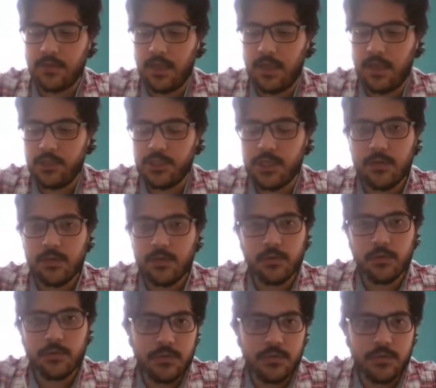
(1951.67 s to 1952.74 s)
in general to
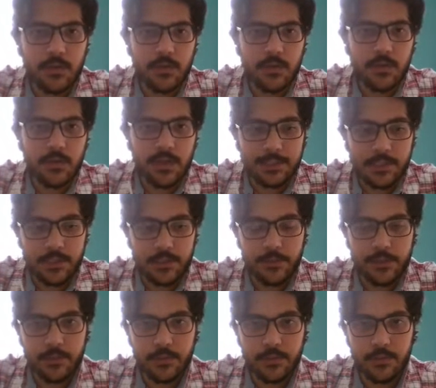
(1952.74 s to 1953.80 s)
use authentic
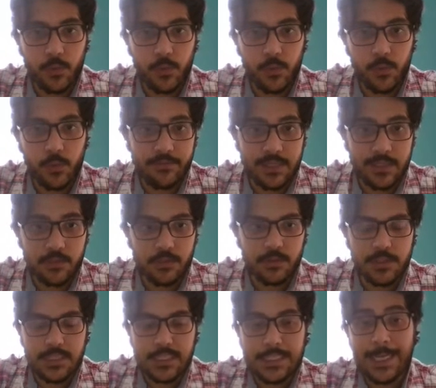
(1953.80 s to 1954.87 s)
materials with advanced
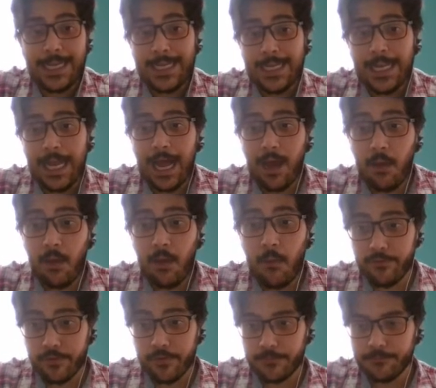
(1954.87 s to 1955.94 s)
students.
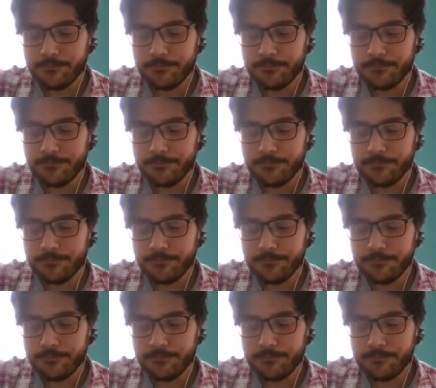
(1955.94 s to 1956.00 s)
However,